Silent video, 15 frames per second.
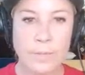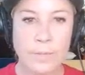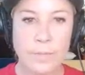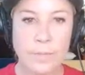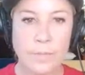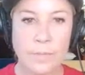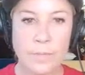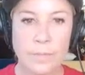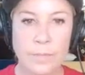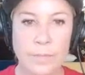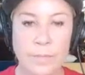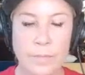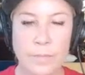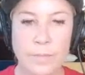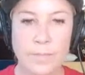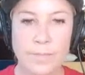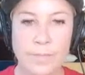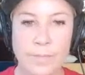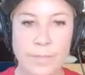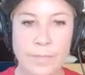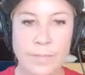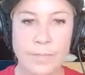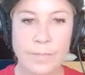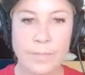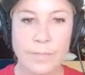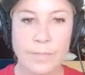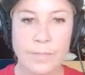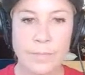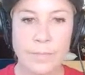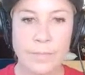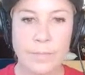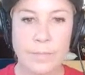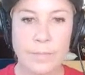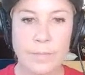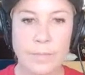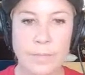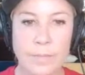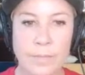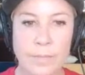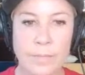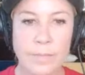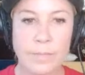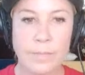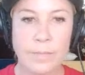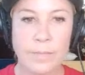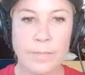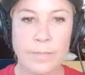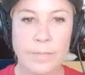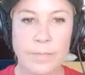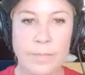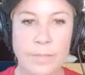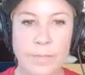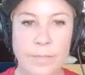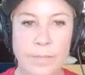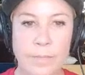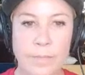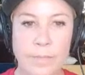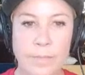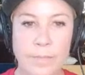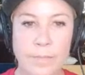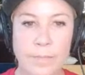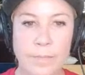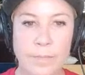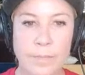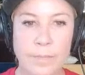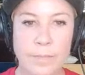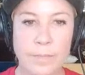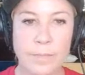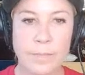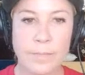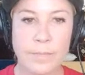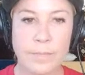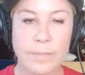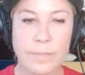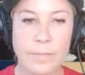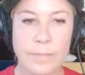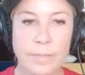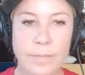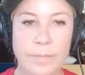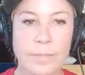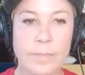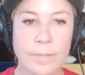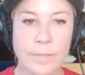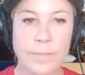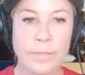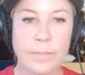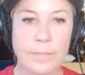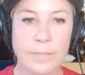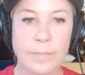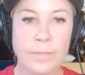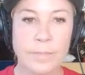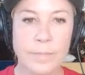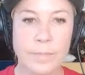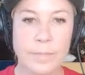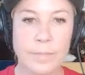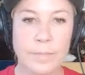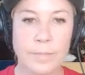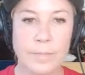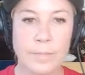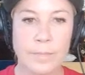This person isn't speaking.